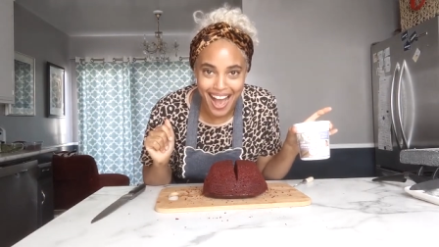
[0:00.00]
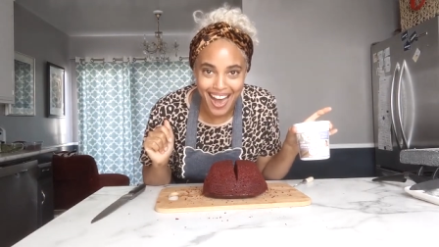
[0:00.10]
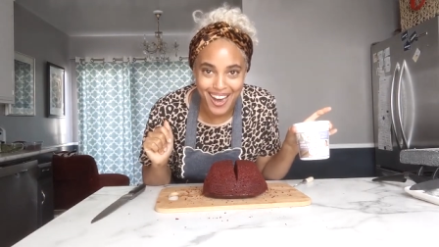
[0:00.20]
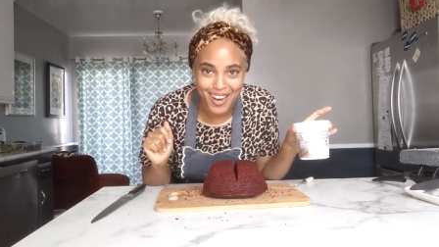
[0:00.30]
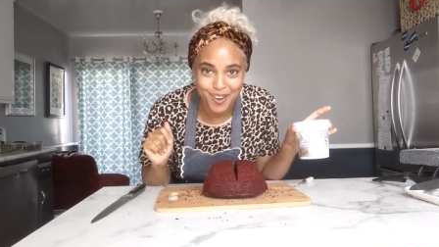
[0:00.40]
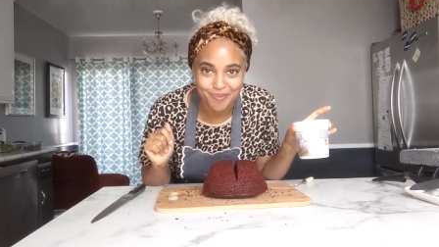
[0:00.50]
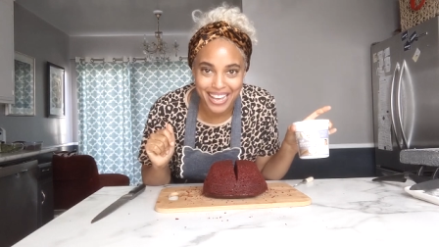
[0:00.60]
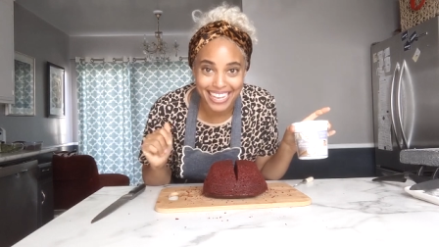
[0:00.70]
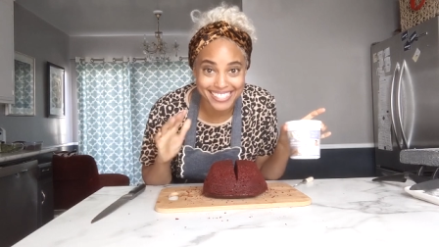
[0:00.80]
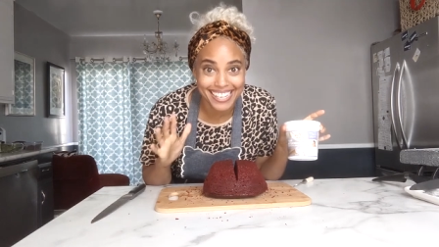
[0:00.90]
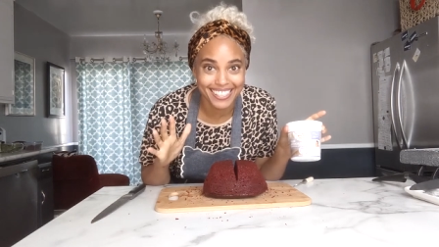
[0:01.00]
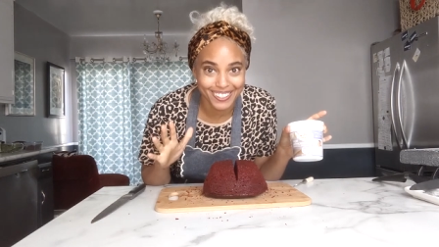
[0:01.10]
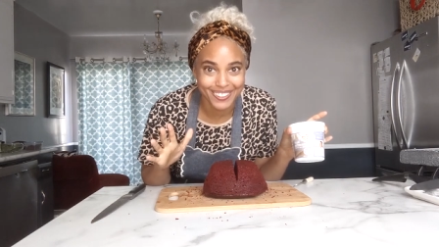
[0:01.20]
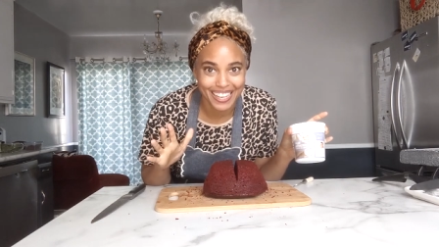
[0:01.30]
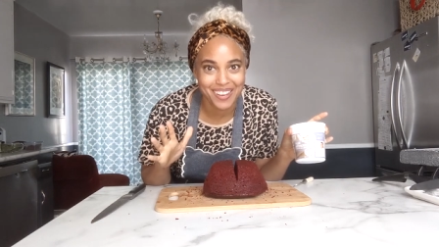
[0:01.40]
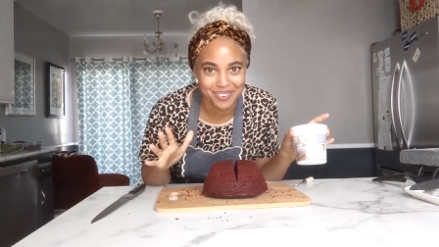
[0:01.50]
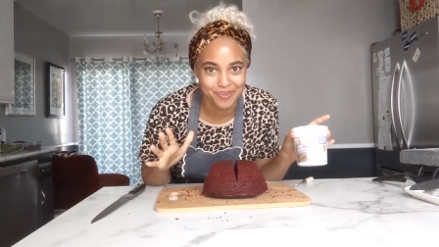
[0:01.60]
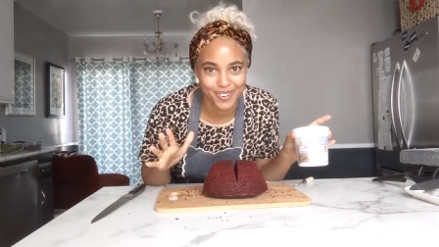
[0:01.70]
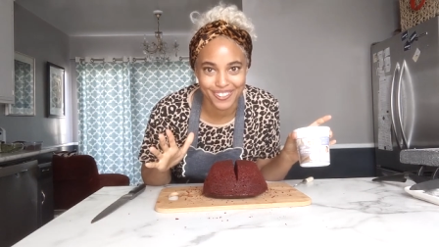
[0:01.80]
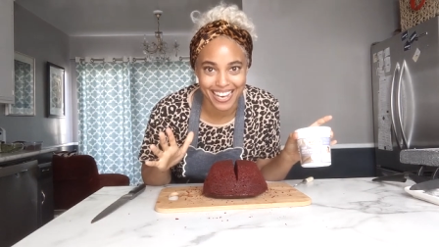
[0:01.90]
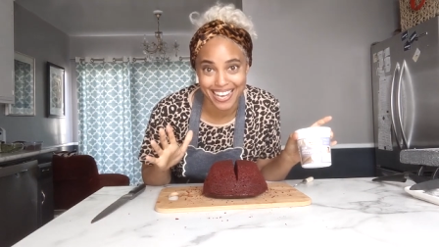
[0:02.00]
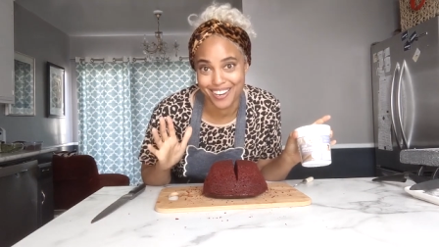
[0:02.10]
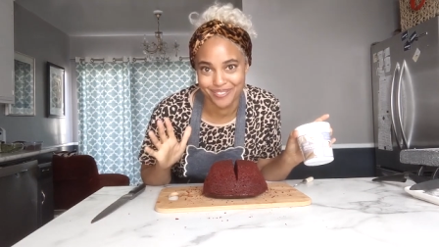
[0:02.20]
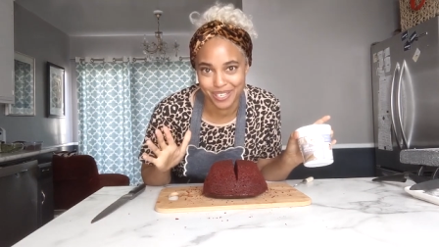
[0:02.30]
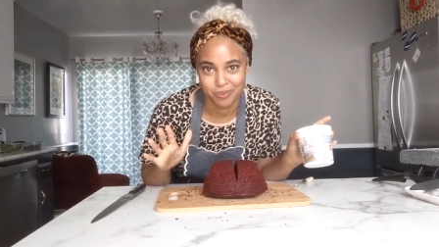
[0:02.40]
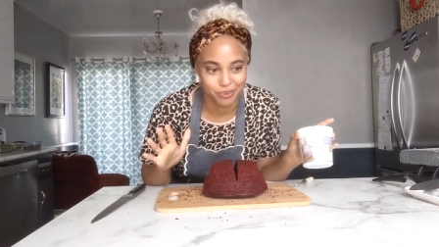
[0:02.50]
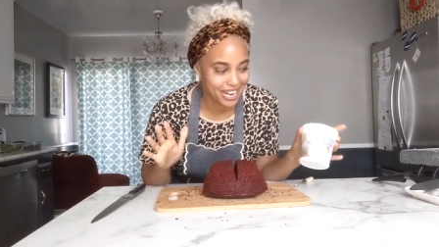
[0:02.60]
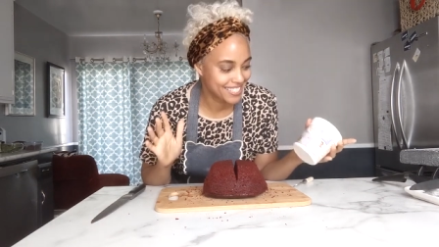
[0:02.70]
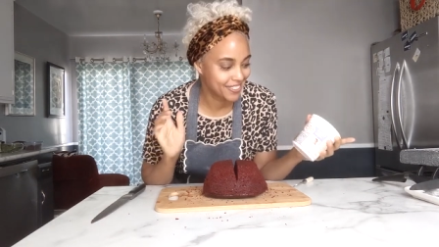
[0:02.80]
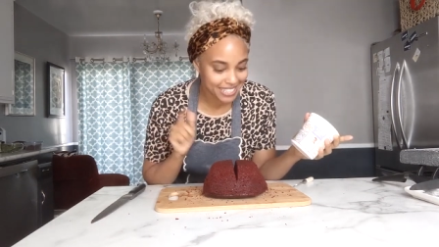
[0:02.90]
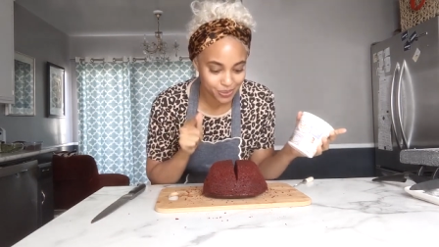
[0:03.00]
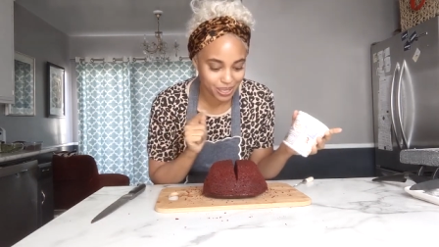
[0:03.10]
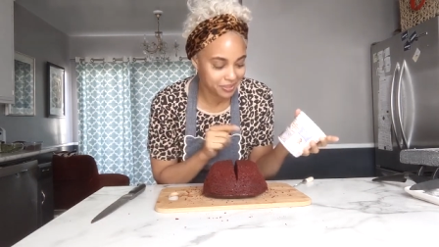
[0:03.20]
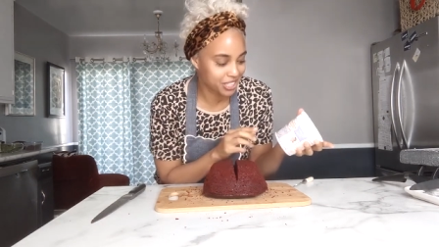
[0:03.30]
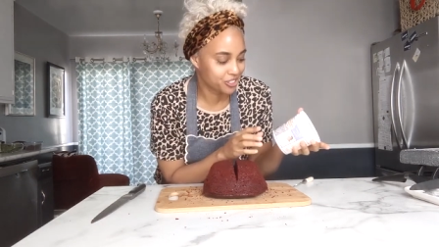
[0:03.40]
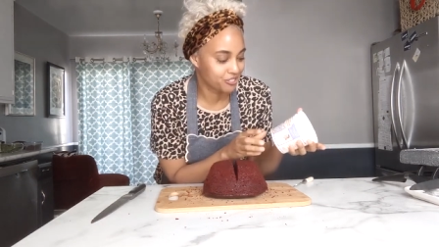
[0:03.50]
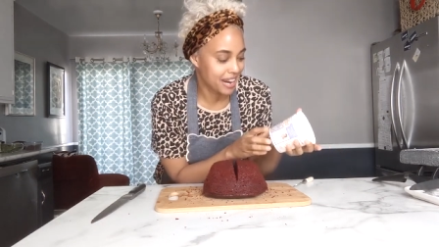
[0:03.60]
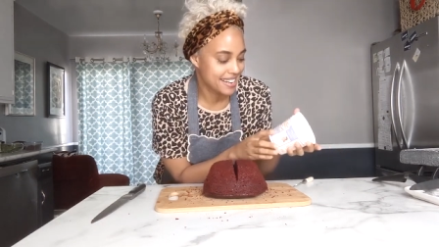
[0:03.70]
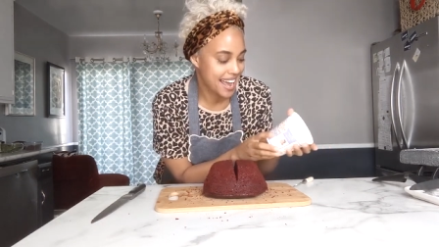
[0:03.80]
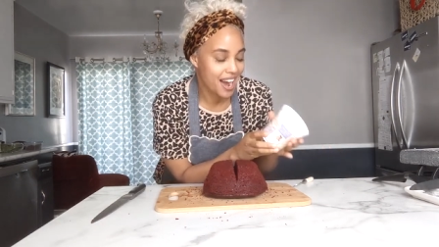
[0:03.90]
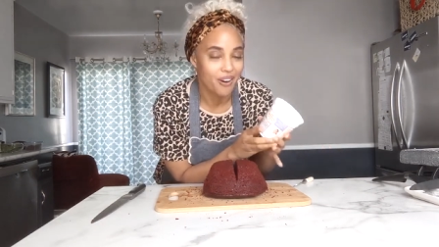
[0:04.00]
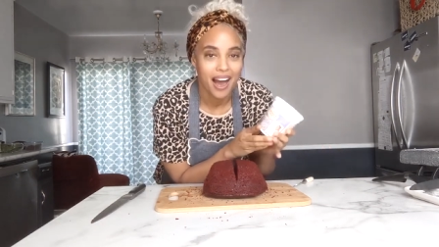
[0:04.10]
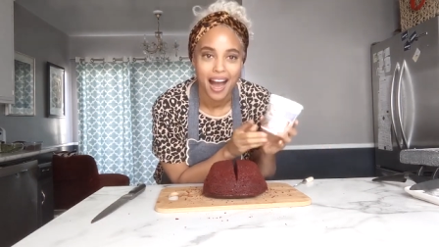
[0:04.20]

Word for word: um, it's gonna look even more like a real brain. So that's what I'm gonna do right now.